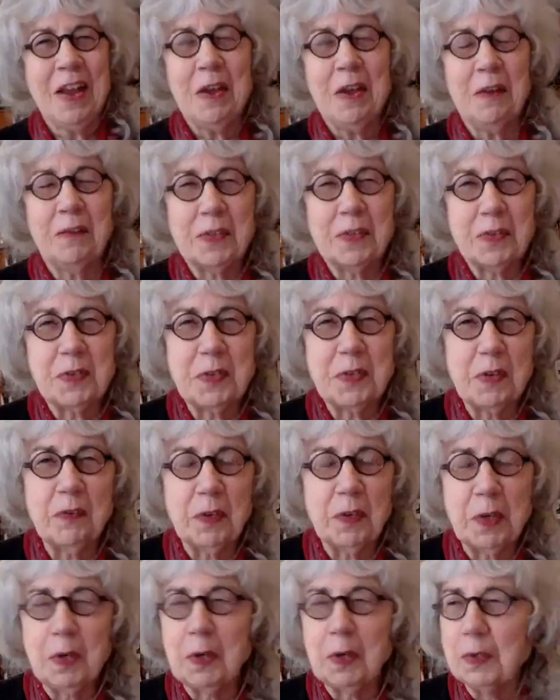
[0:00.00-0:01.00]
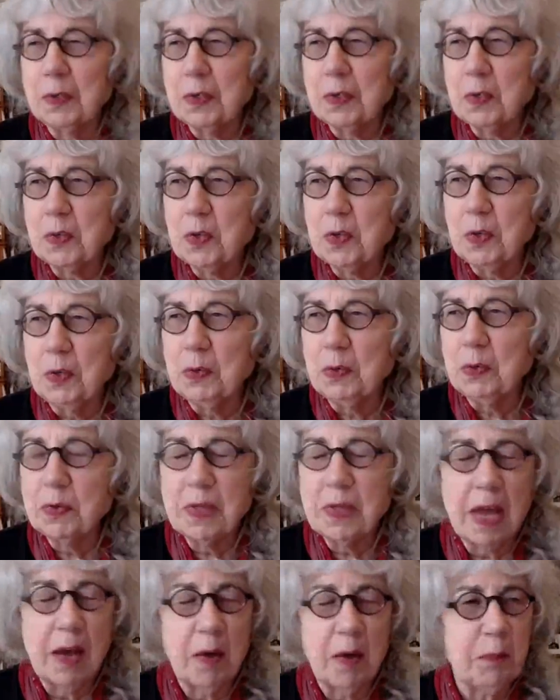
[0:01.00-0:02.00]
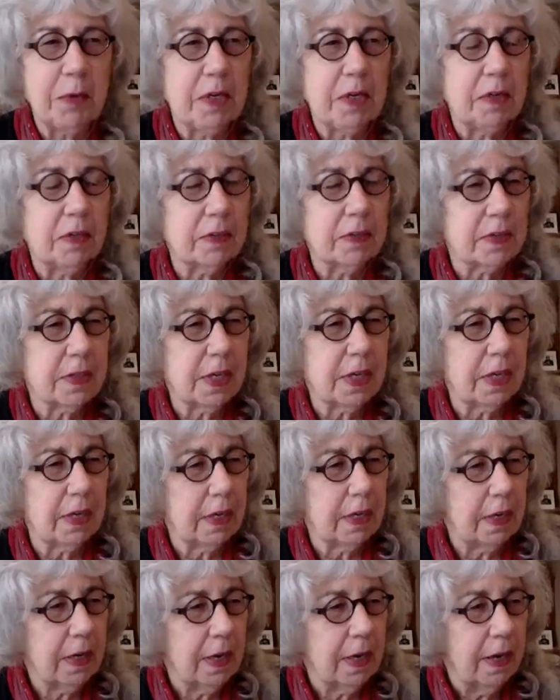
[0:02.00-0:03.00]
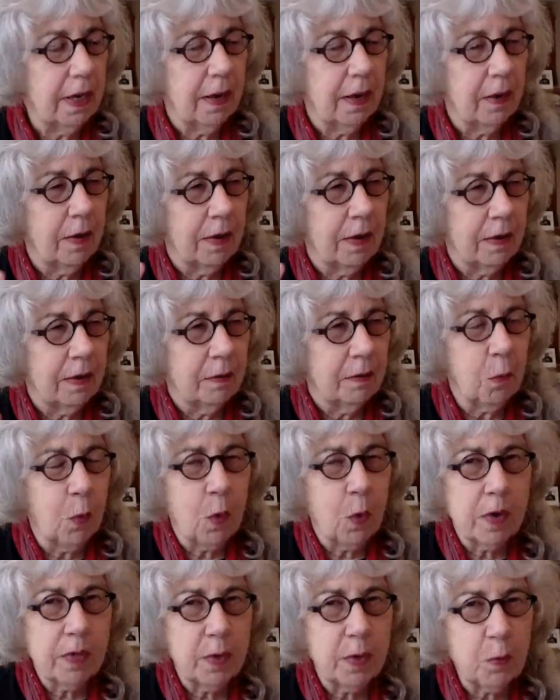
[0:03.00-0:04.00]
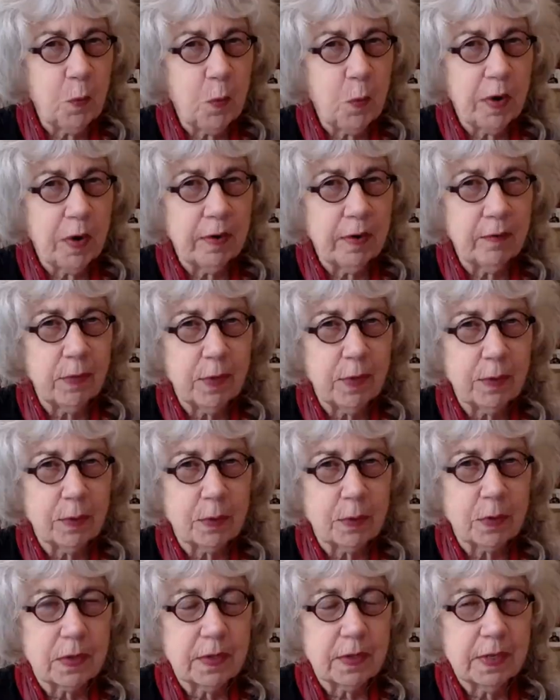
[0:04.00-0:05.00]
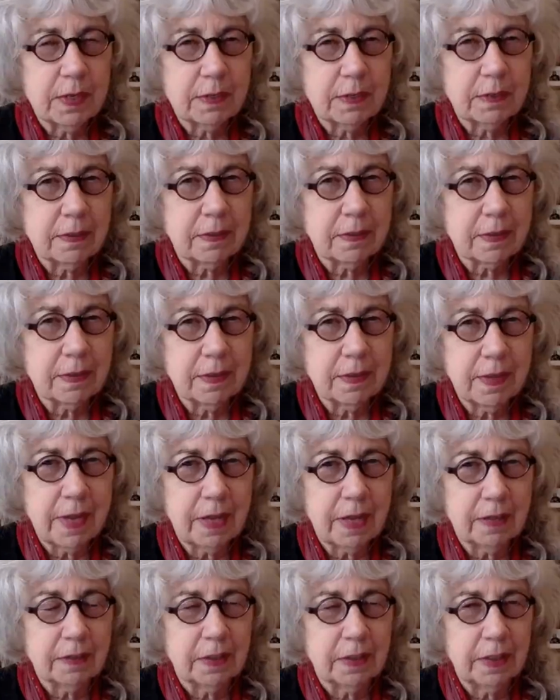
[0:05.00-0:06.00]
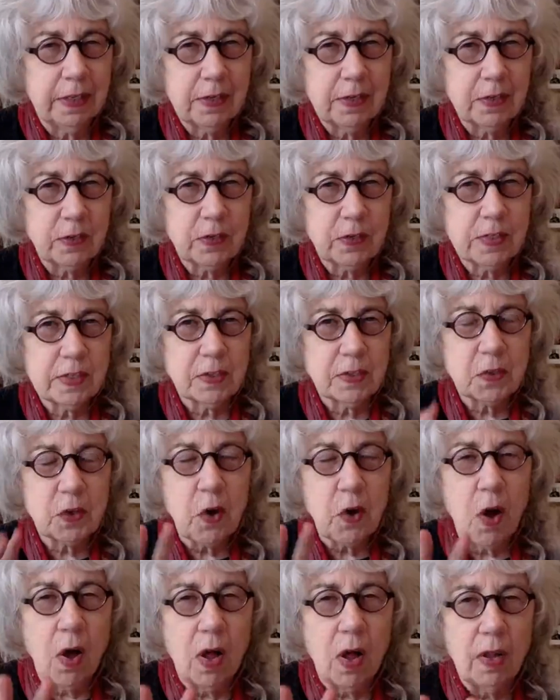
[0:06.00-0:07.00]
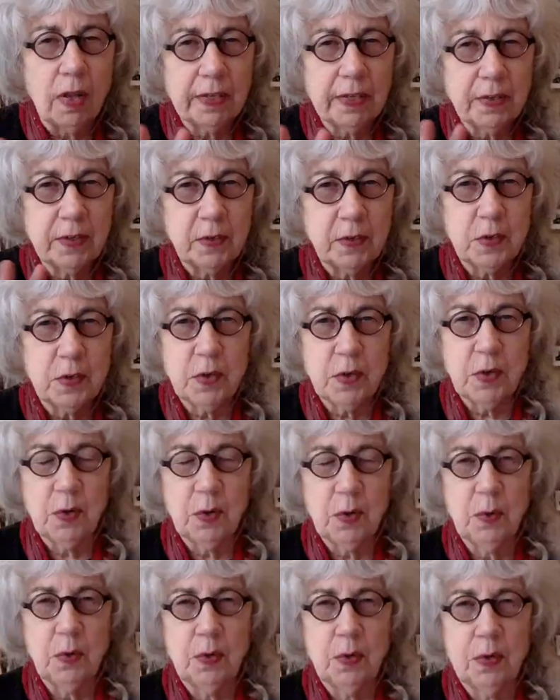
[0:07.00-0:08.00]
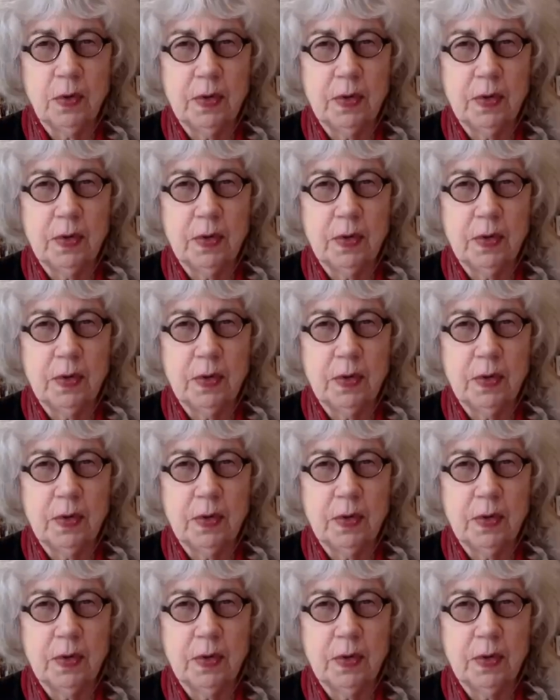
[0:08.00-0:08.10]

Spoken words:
If it's difficult to choose, that means that more than one of those things on that list is calling to you.